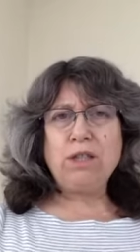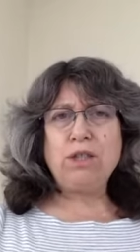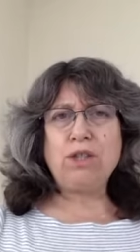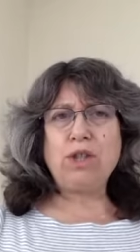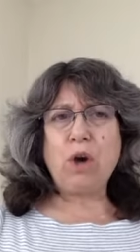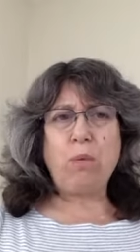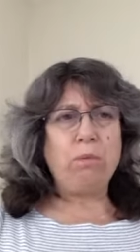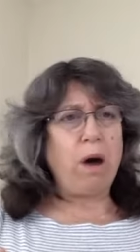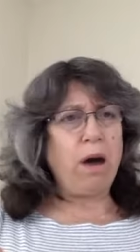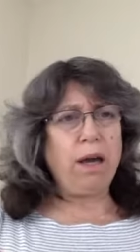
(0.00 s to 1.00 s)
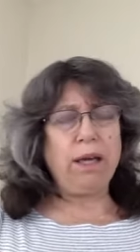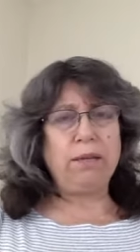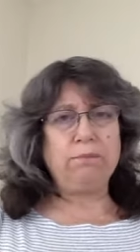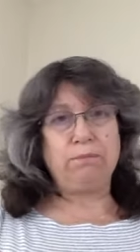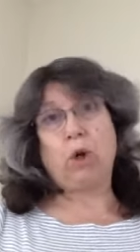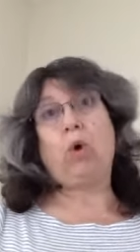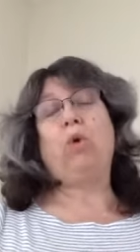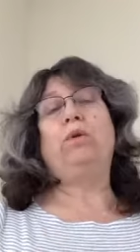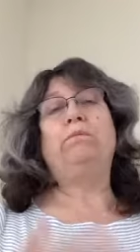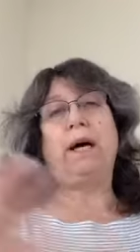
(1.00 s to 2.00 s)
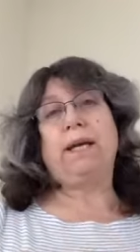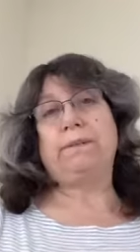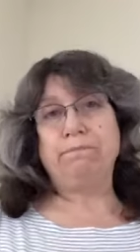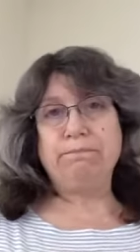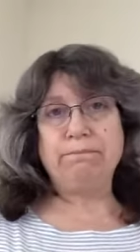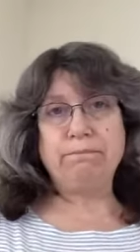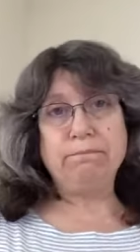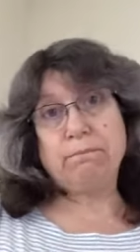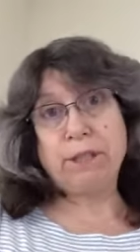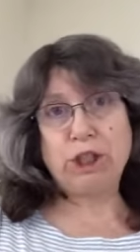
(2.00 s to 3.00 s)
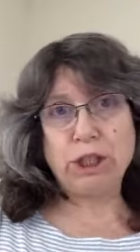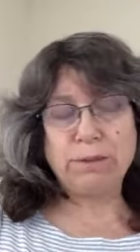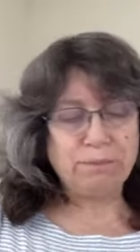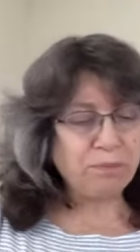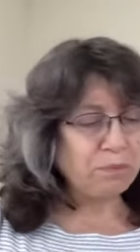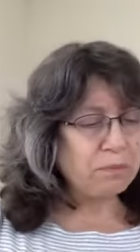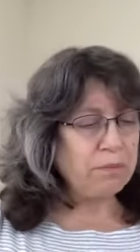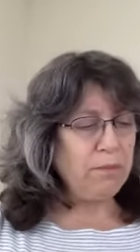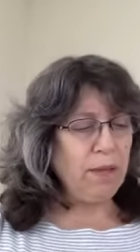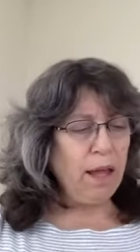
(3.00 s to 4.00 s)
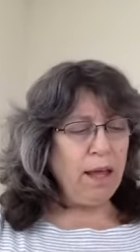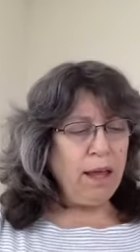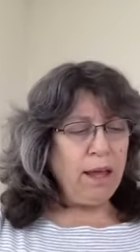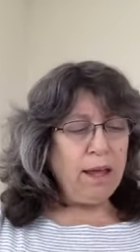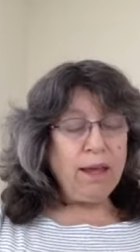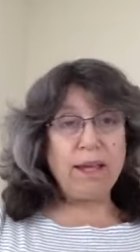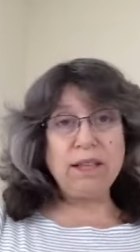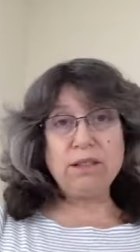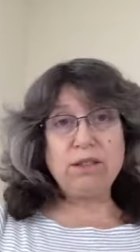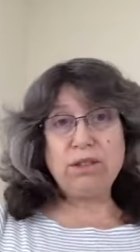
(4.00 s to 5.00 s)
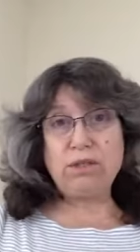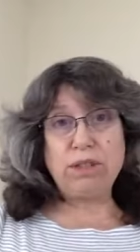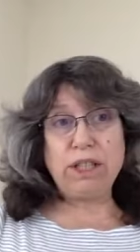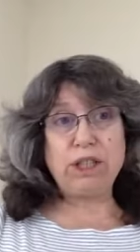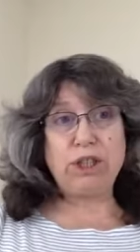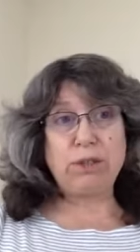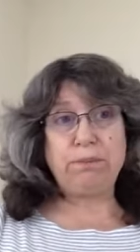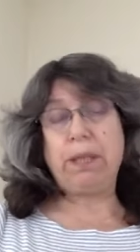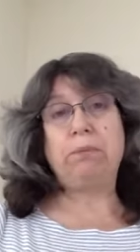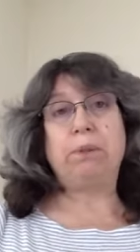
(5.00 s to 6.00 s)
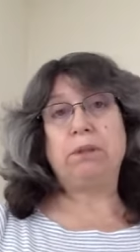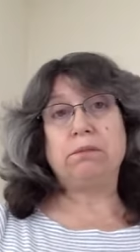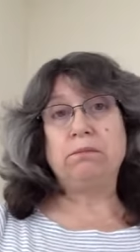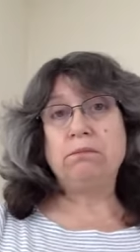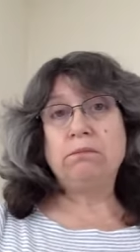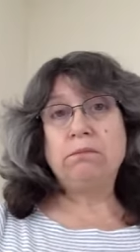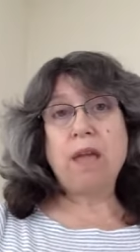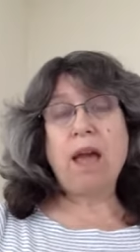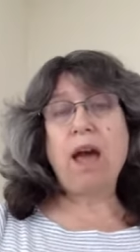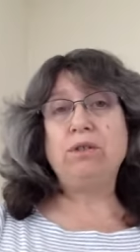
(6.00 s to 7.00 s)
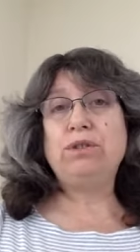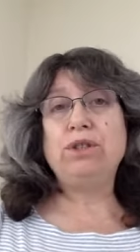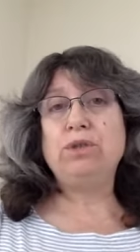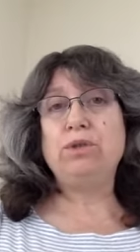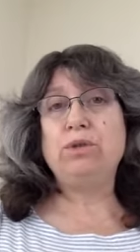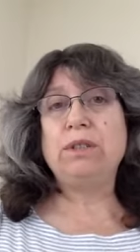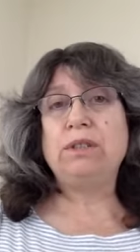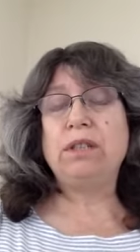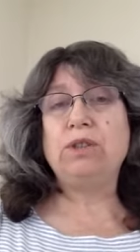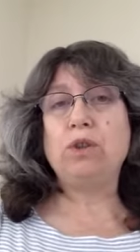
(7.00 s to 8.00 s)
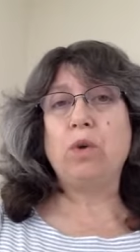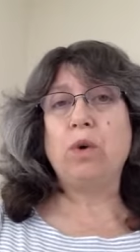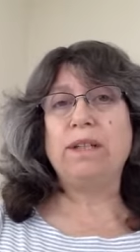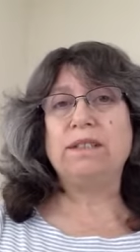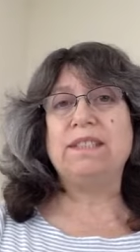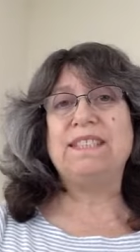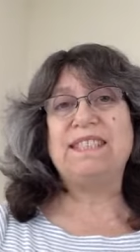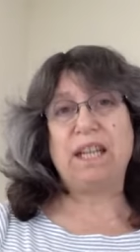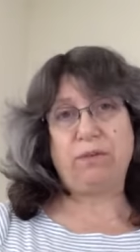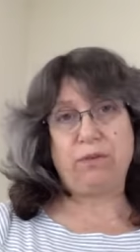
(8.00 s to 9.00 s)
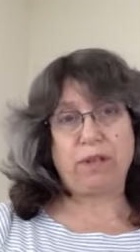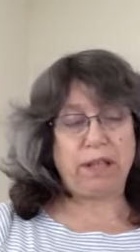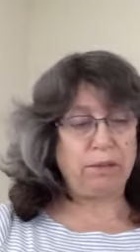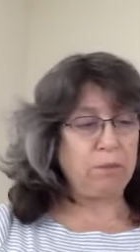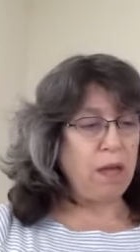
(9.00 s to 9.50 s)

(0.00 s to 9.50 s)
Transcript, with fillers: So, my goal, my mission is to teach people how to use essential oils safely.